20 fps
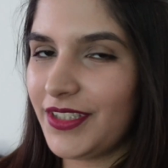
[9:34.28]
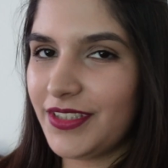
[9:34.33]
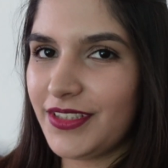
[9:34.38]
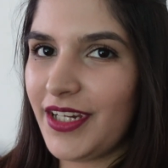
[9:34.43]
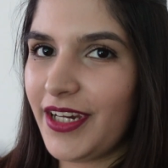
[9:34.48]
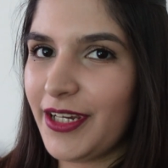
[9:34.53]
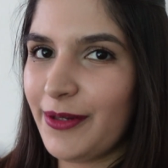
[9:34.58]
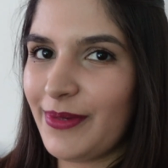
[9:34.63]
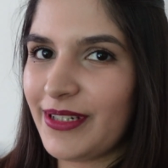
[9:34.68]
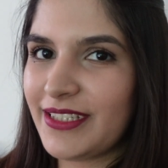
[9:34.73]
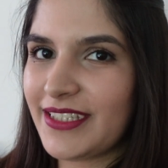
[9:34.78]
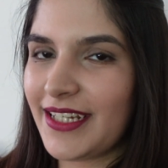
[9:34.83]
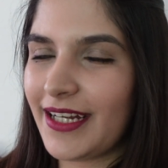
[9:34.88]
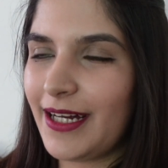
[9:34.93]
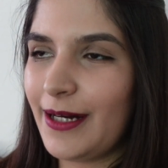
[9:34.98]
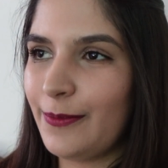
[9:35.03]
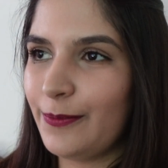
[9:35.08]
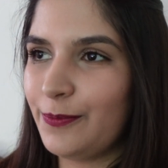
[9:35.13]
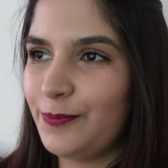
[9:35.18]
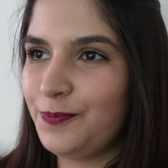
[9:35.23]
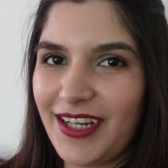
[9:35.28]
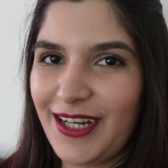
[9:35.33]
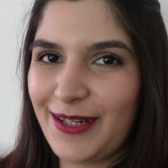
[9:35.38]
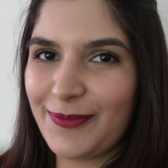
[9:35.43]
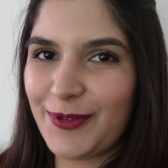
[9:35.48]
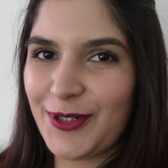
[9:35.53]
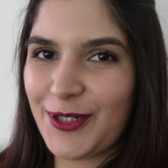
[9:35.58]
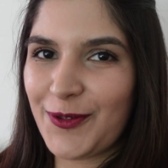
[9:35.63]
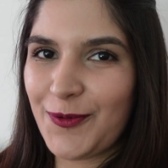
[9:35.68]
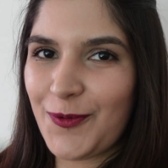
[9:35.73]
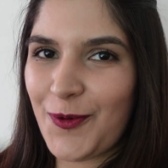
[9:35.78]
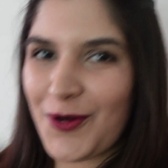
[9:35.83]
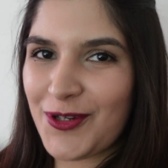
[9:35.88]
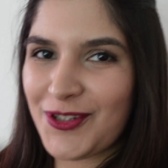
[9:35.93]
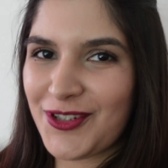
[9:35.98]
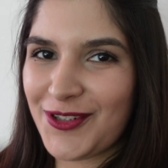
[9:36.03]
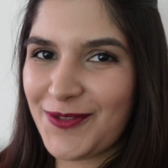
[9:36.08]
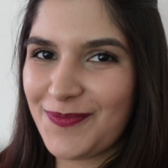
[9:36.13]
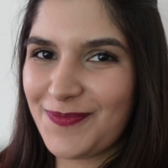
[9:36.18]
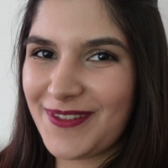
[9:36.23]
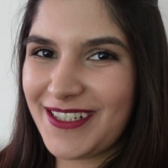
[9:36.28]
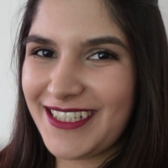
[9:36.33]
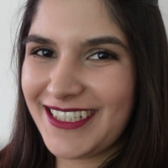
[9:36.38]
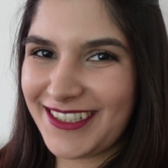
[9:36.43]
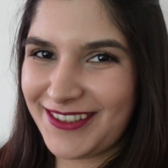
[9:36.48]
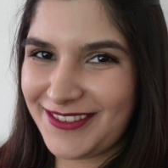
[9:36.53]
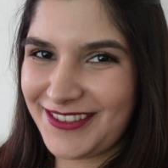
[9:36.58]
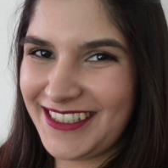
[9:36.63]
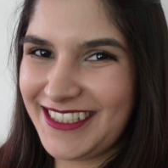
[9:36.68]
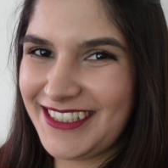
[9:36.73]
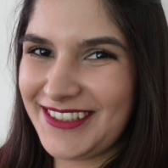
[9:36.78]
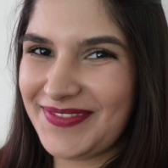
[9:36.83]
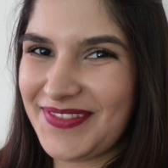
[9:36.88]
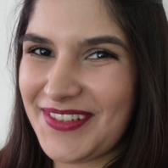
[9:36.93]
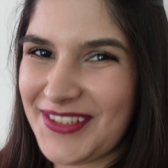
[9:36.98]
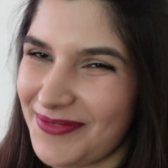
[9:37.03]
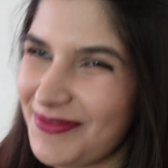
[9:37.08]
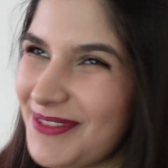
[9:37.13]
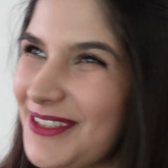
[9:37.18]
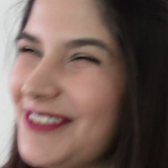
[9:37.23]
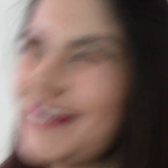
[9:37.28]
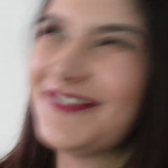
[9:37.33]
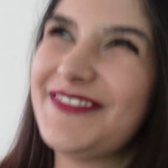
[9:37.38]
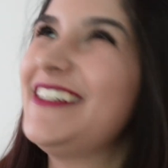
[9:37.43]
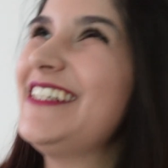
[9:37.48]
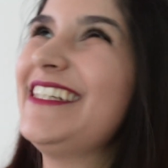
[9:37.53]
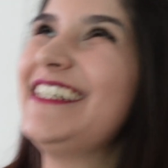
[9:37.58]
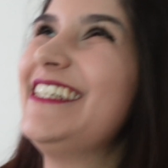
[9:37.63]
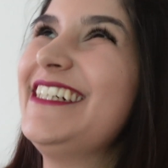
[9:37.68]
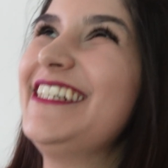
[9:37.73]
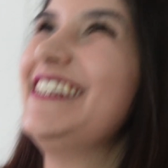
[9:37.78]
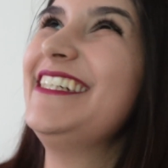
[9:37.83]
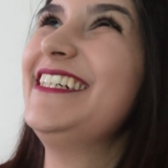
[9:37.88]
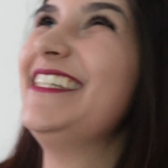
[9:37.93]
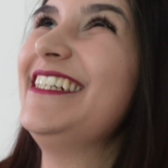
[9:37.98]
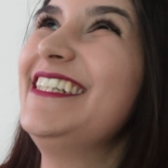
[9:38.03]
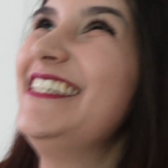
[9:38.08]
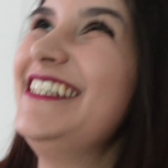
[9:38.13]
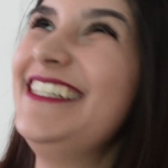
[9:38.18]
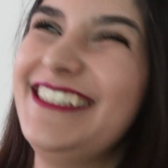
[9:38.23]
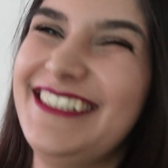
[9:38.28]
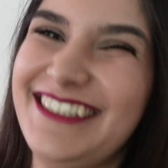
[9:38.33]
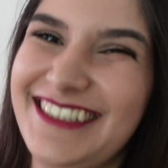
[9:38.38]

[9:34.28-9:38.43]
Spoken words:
Time has come. I'm gonna watch a Christmas movie.